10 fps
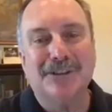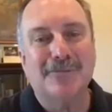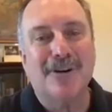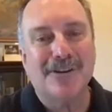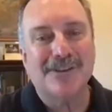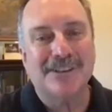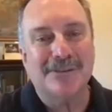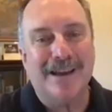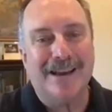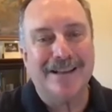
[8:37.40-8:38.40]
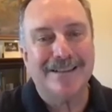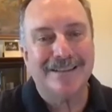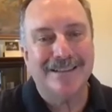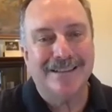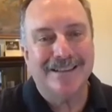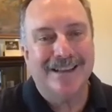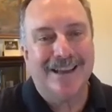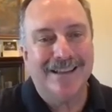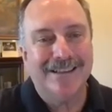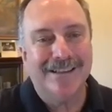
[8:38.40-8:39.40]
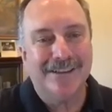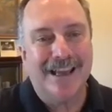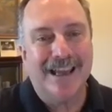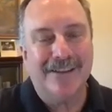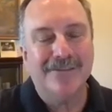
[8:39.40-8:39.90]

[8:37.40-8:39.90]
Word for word: a march on the banks. And, you know, they have the